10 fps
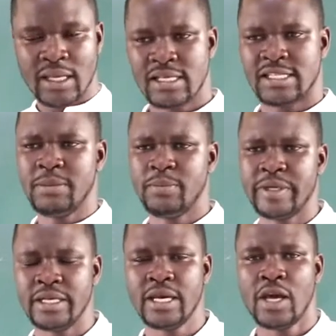
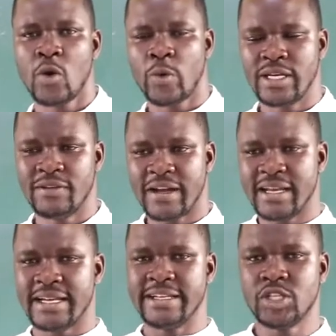Simply, we define
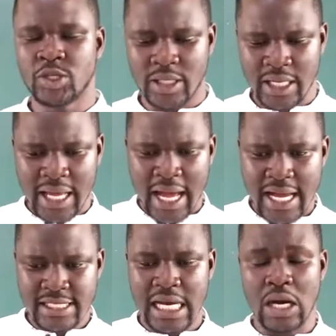a nation
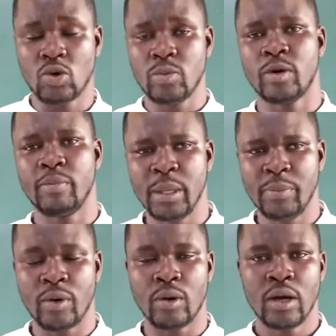as a group of
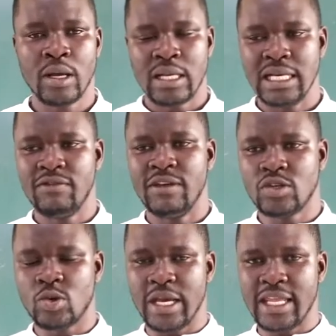people living
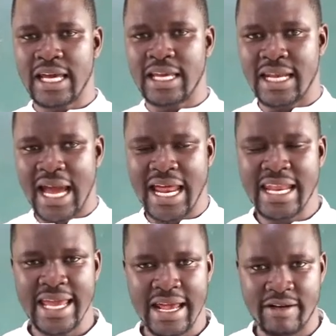together in
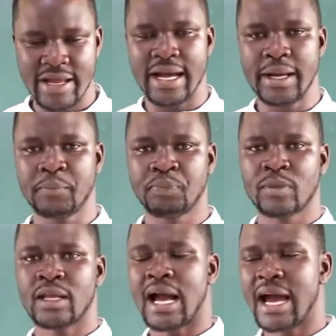an area
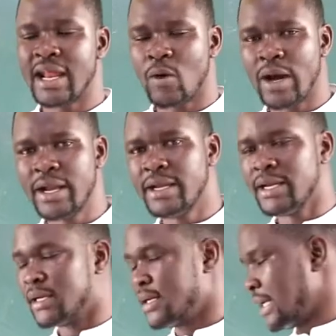under
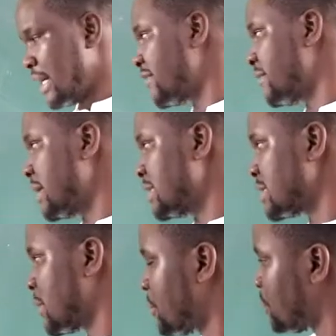one government.
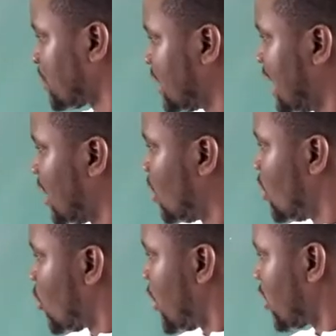
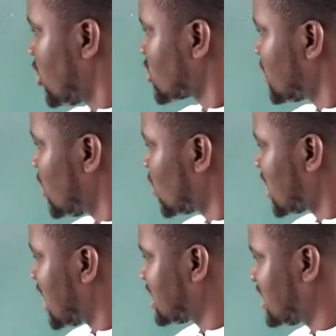Now, we are going to be looking
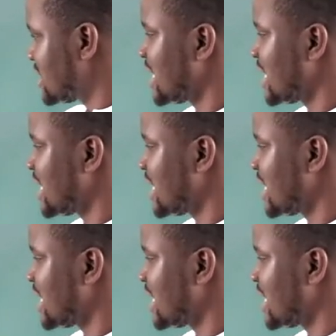at these